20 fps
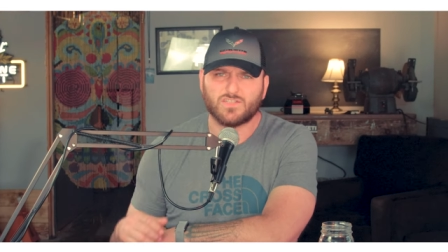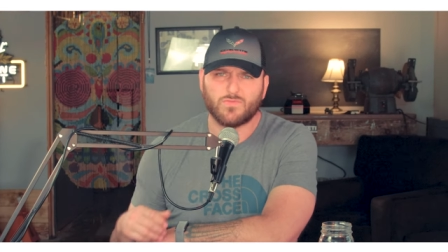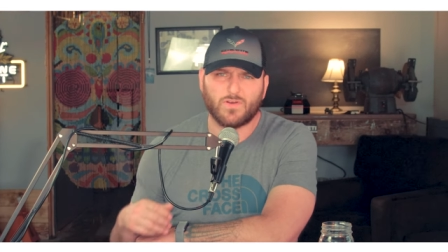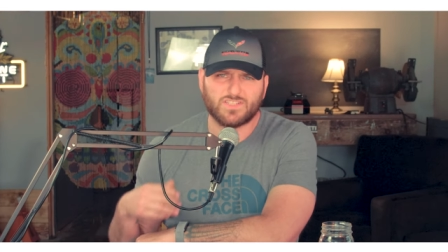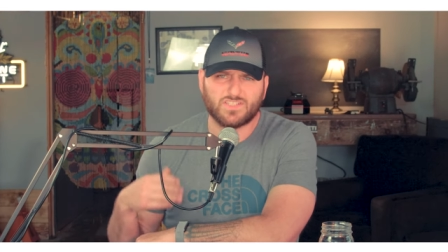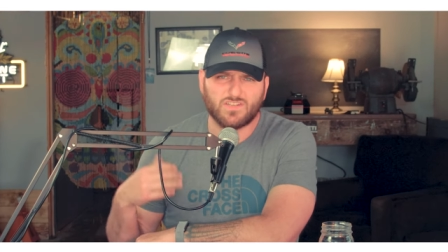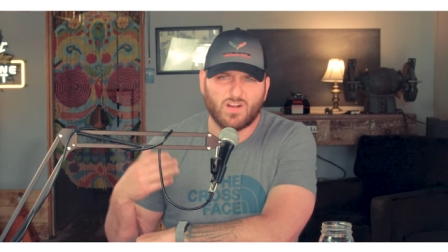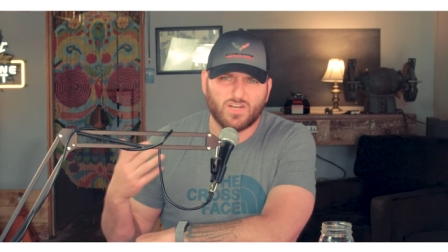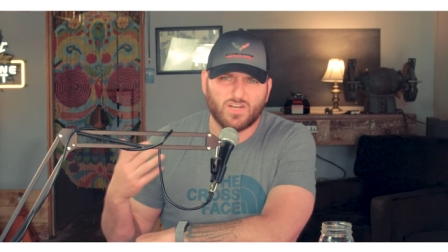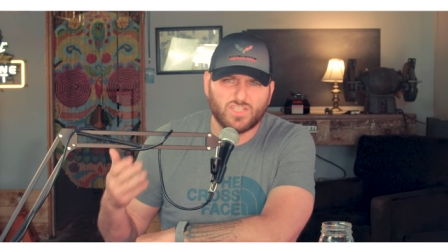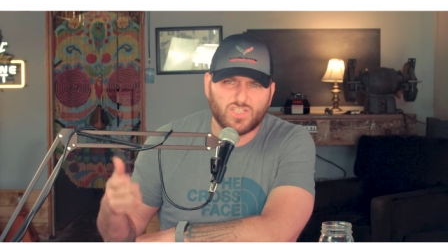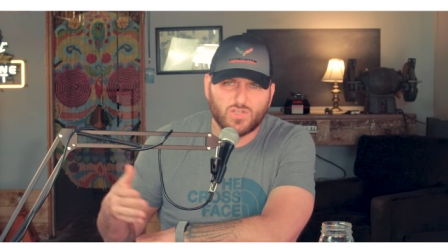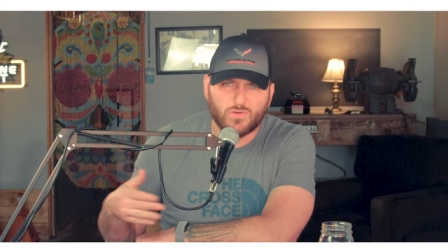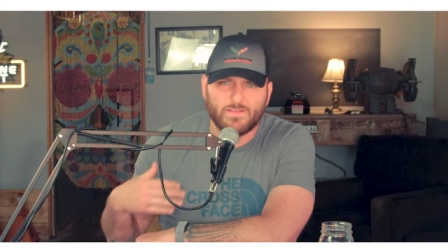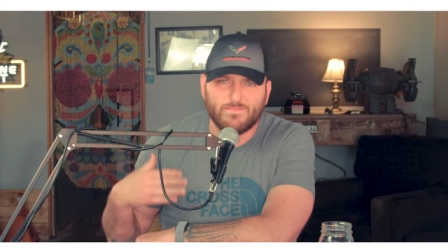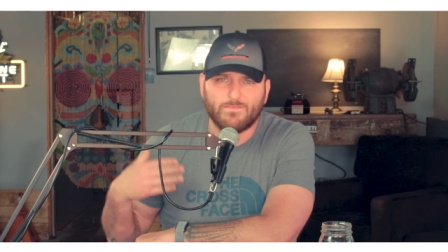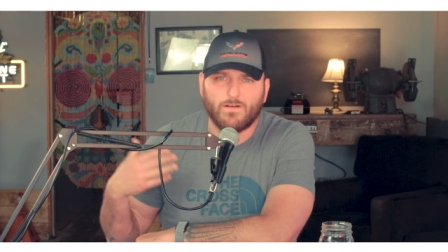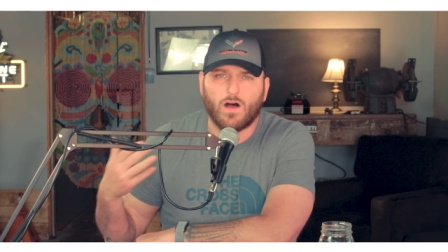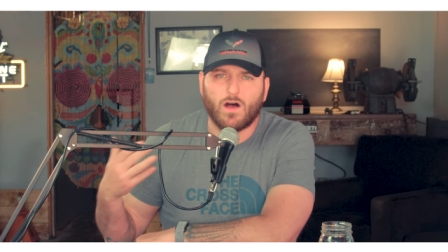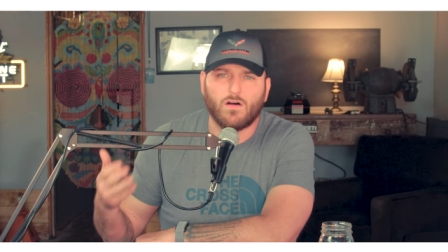So I started to
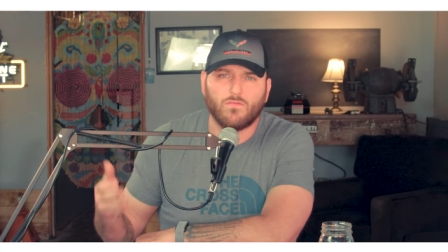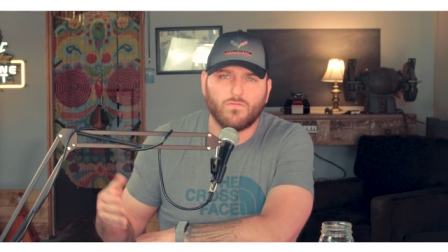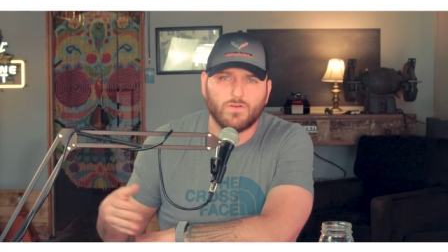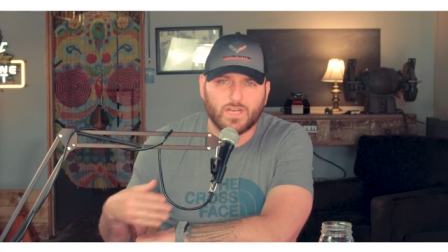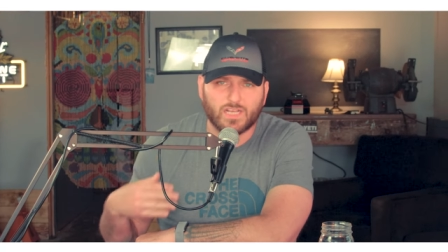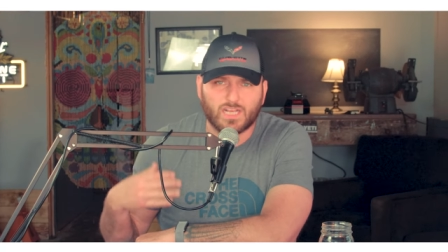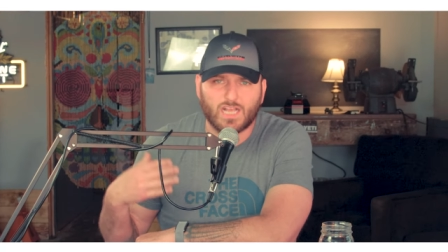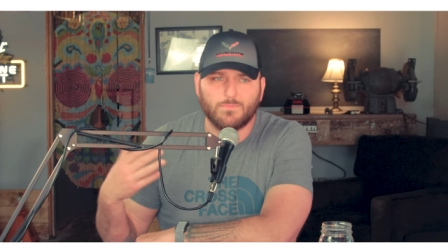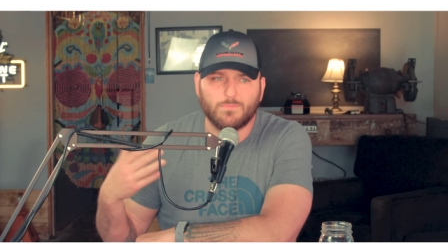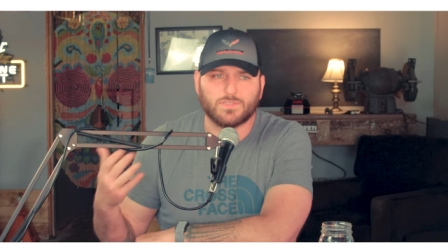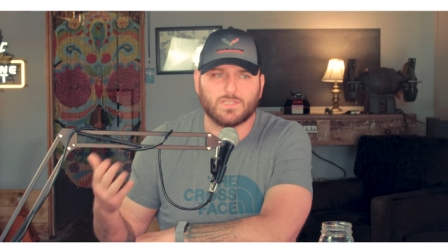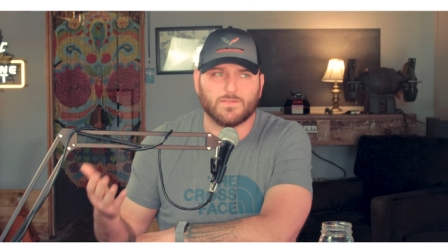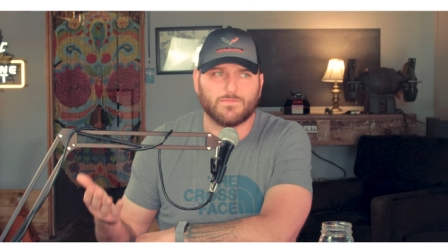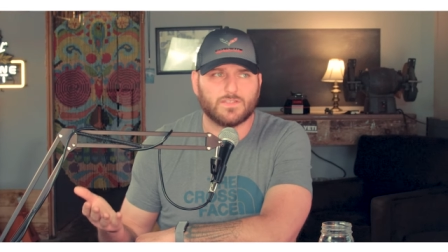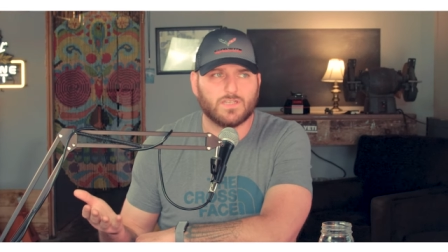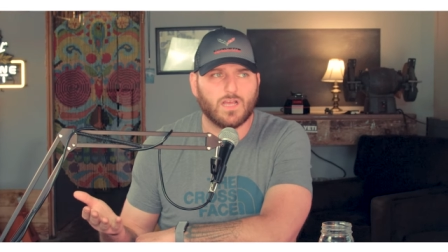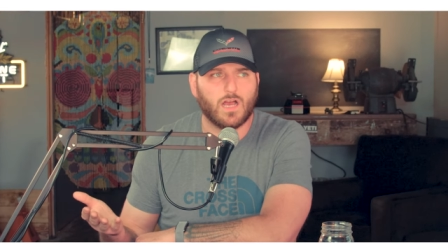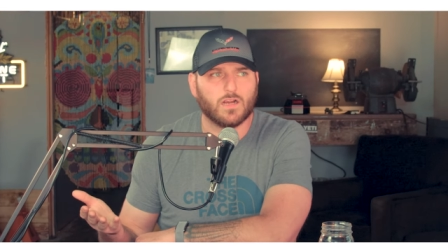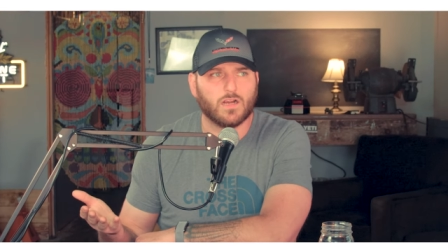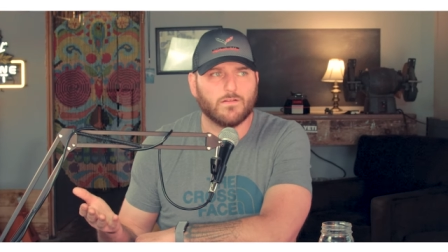evolve when it comes to
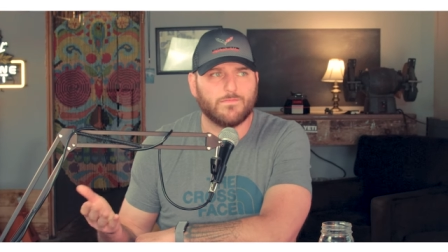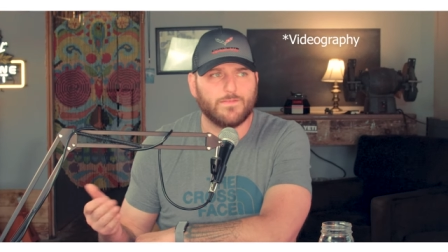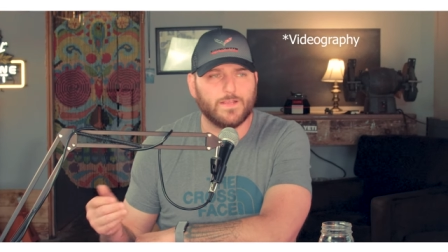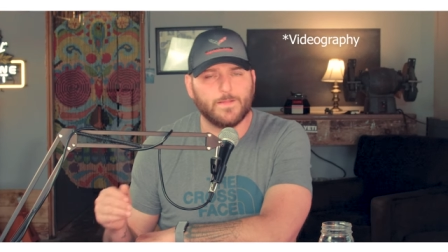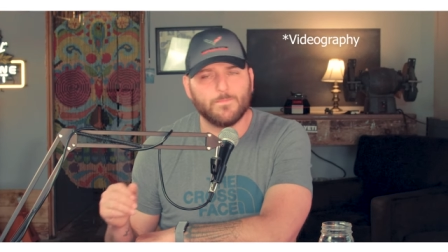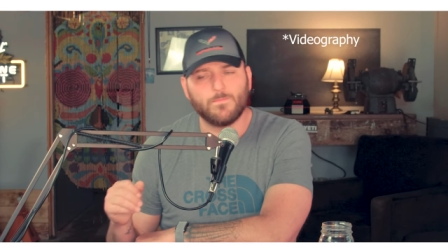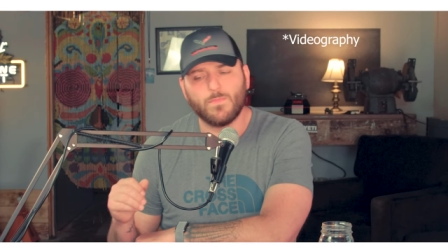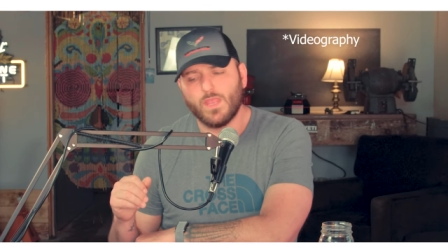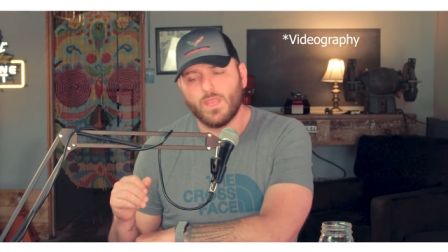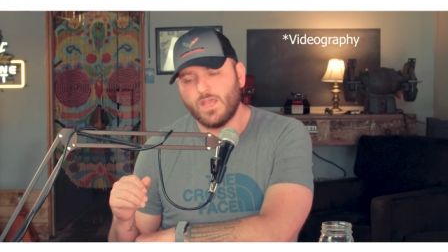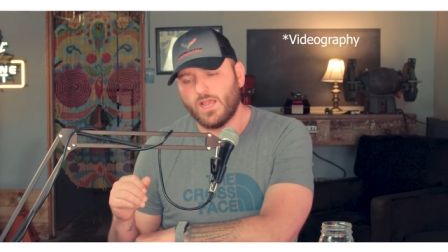photography.